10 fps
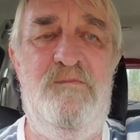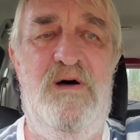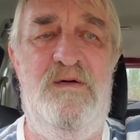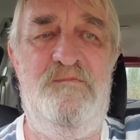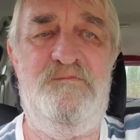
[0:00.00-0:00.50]

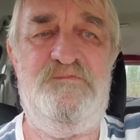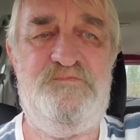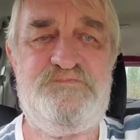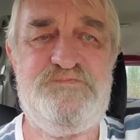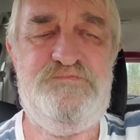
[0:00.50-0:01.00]
But
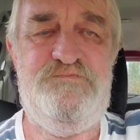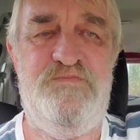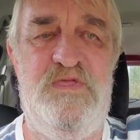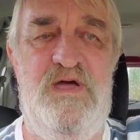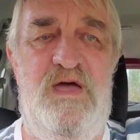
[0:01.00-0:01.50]

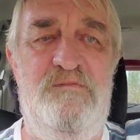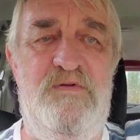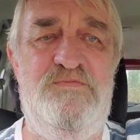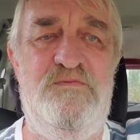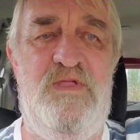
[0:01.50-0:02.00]
I
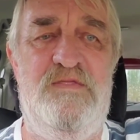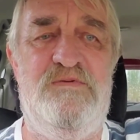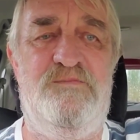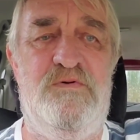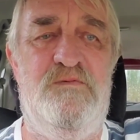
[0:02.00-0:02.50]
went through
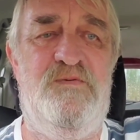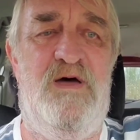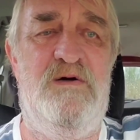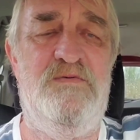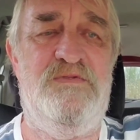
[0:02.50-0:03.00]
lots of
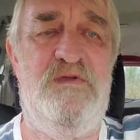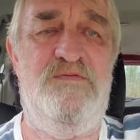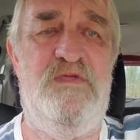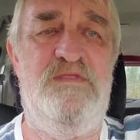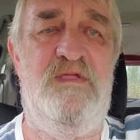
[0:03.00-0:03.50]
profiles and
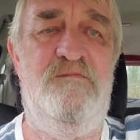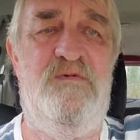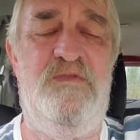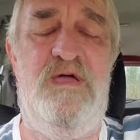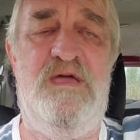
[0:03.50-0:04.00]
everything. Then
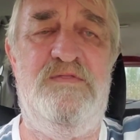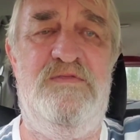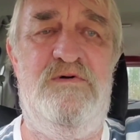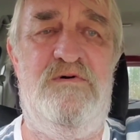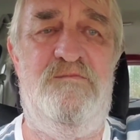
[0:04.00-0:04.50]
when I got
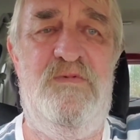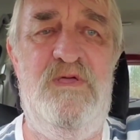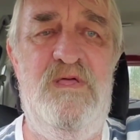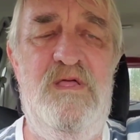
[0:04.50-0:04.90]
to know him,